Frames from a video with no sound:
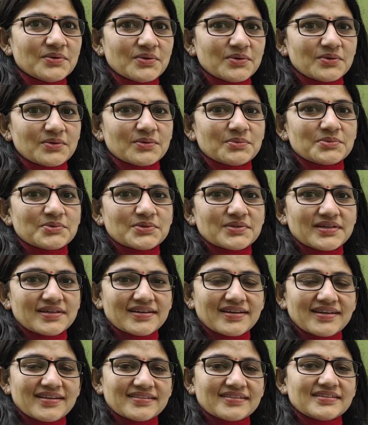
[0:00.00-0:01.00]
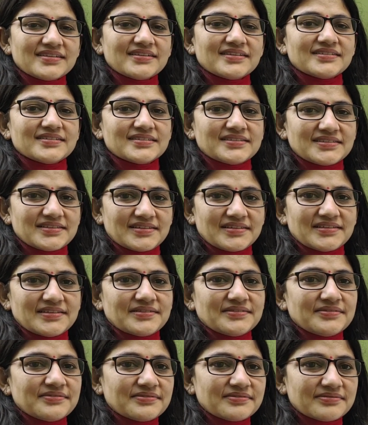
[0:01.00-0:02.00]
Hope you are healthy and
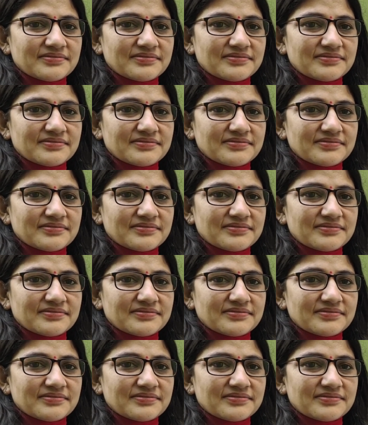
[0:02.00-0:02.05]
safe.